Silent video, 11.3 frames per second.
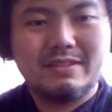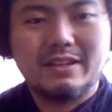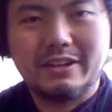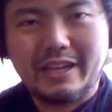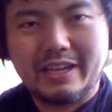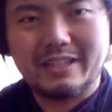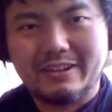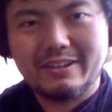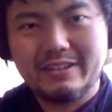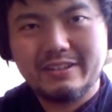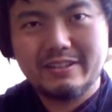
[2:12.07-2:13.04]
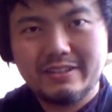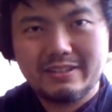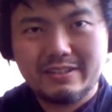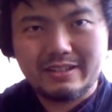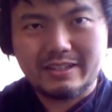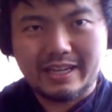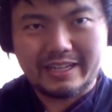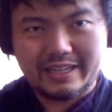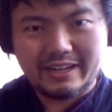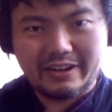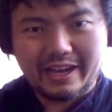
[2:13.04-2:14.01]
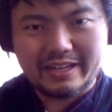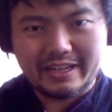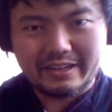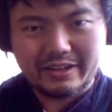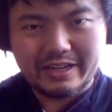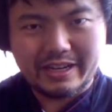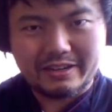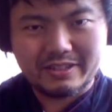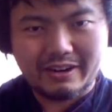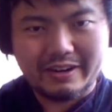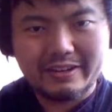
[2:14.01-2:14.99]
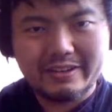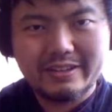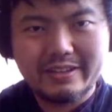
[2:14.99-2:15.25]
Okay. Sorry. Okay. I think we're good now. Sorry.